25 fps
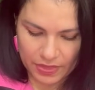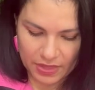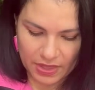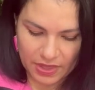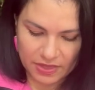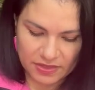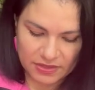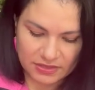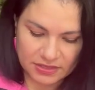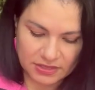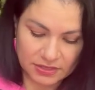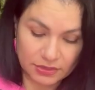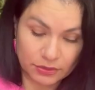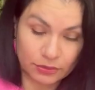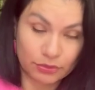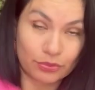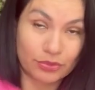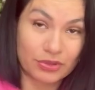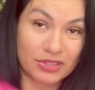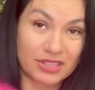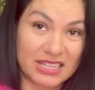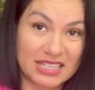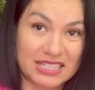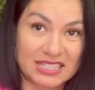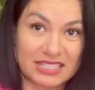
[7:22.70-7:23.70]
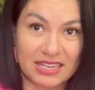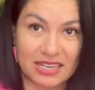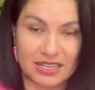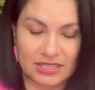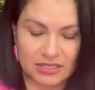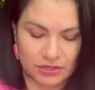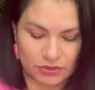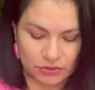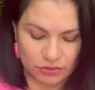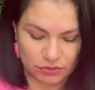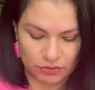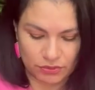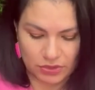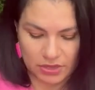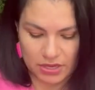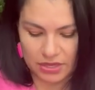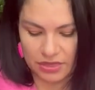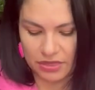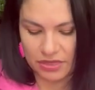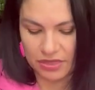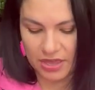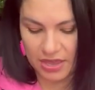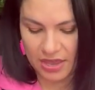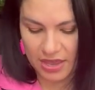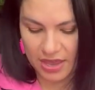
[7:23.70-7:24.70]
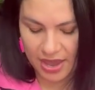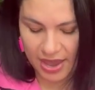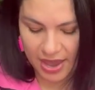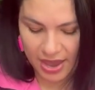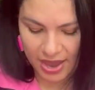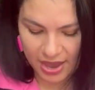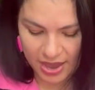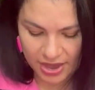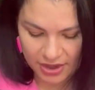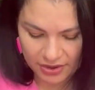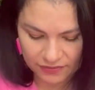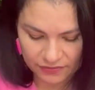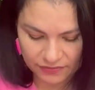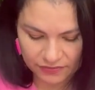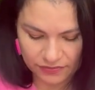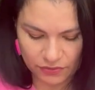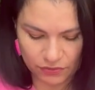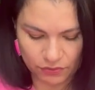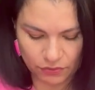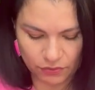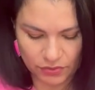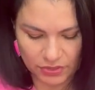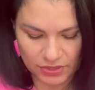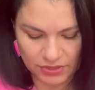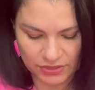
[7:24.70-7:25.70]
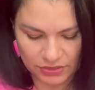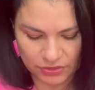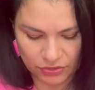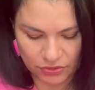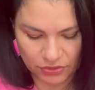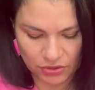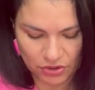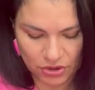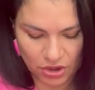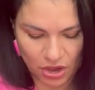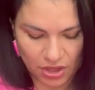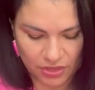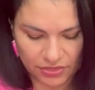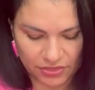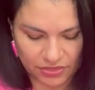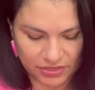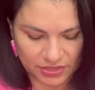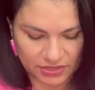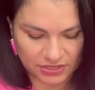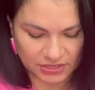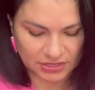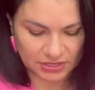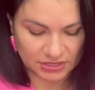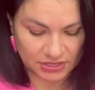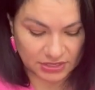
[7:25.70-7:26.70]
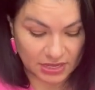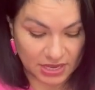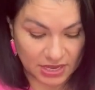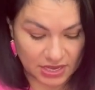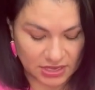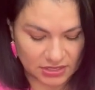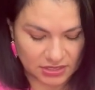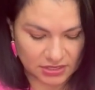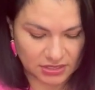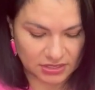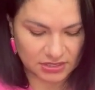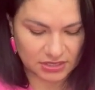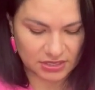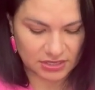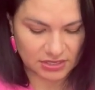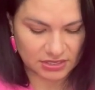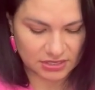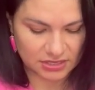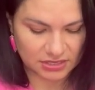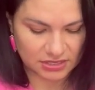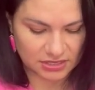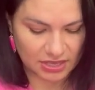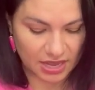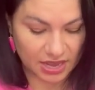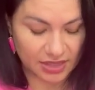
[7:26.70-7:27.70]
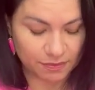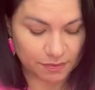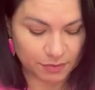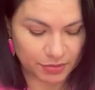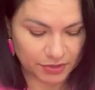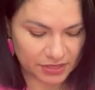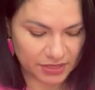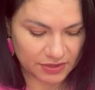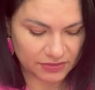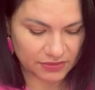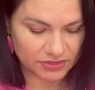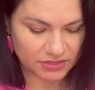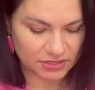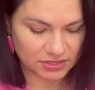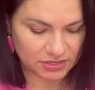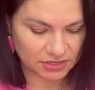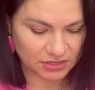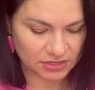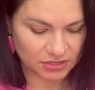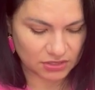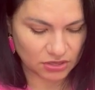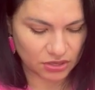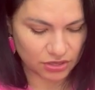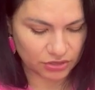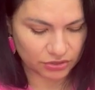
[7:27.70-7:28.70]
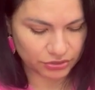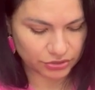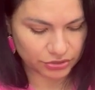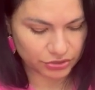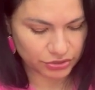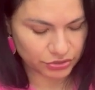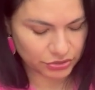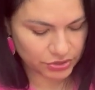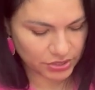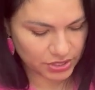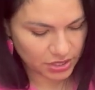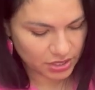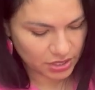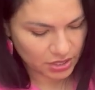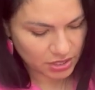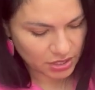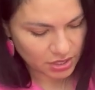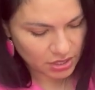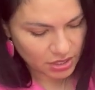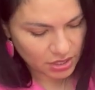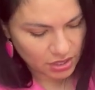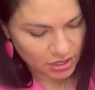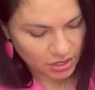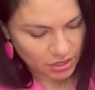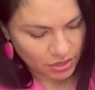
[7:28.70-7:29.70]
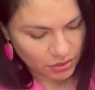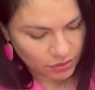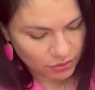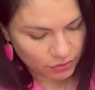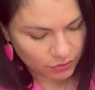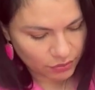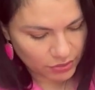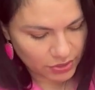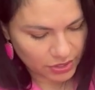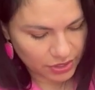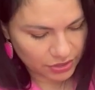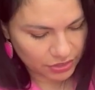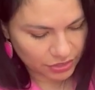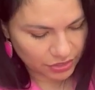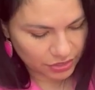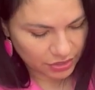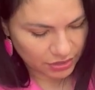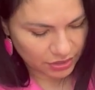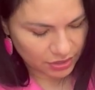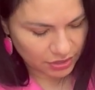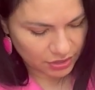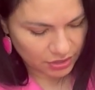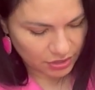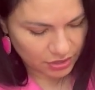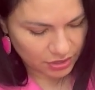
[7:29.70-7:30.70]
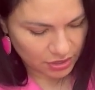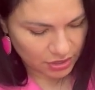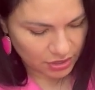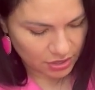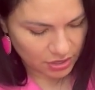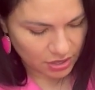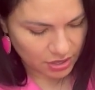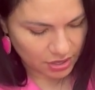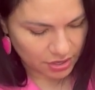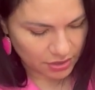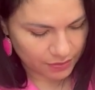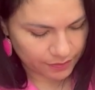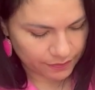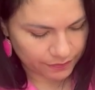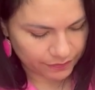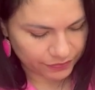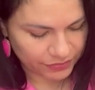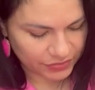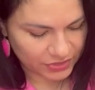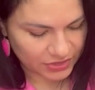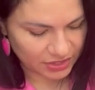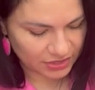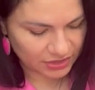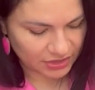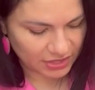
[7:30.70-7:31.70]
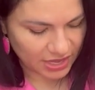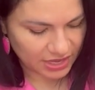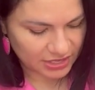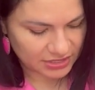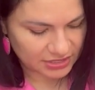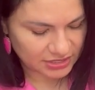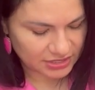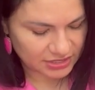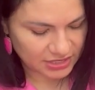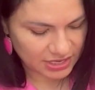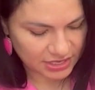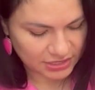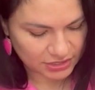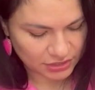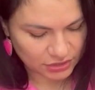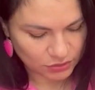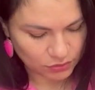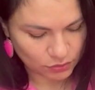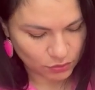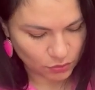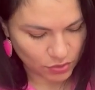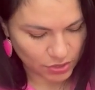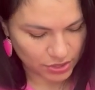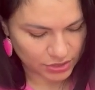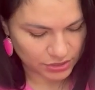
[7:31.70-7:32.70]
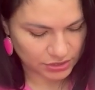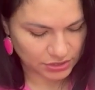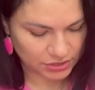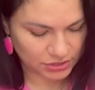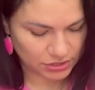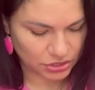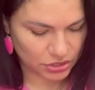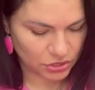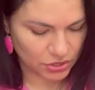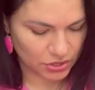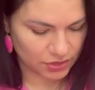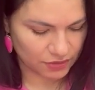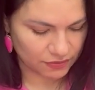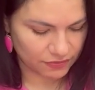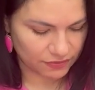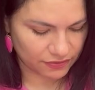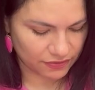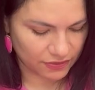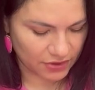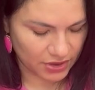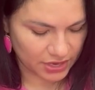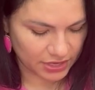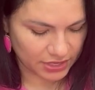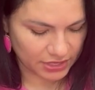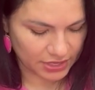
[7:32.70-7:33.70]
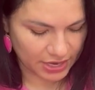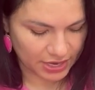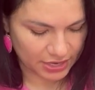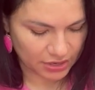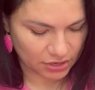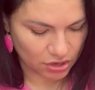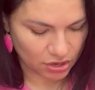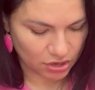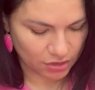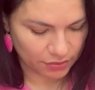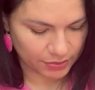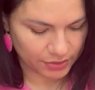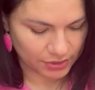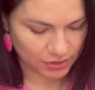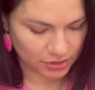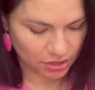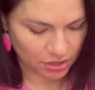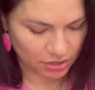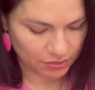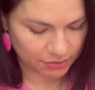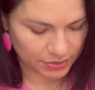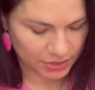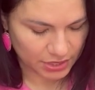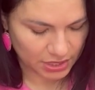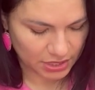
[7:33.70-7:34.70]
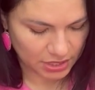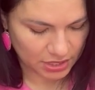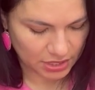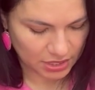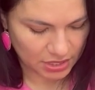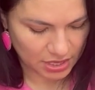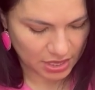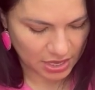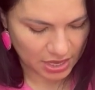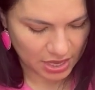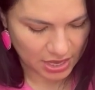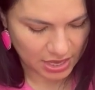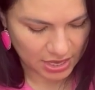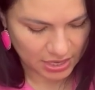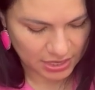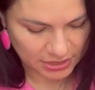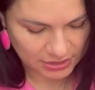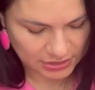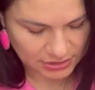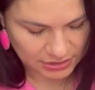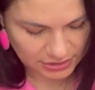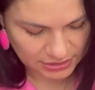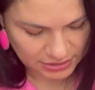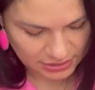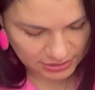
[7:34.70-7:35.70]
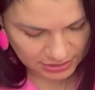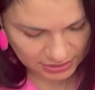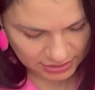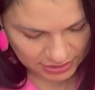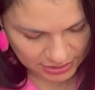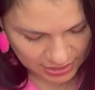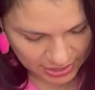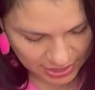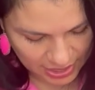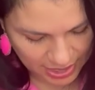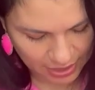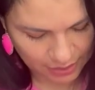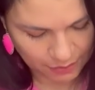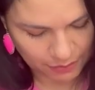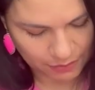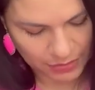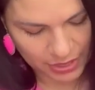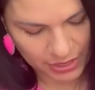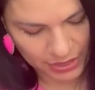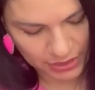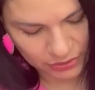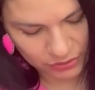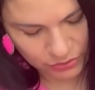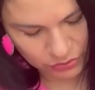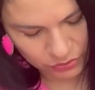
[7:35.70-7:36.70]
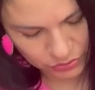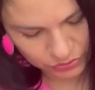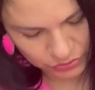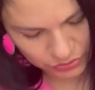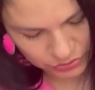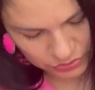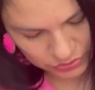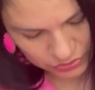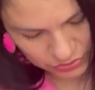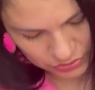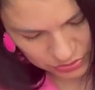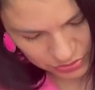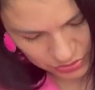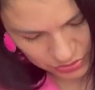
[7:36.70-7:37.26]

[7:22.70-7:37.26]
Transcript: This is a really dense wreath. They have wreaths that are not this dense. This, I believe this is a Dollar Tree wreath. The less dense ones you can find at Hobby Lobby and at Michael's.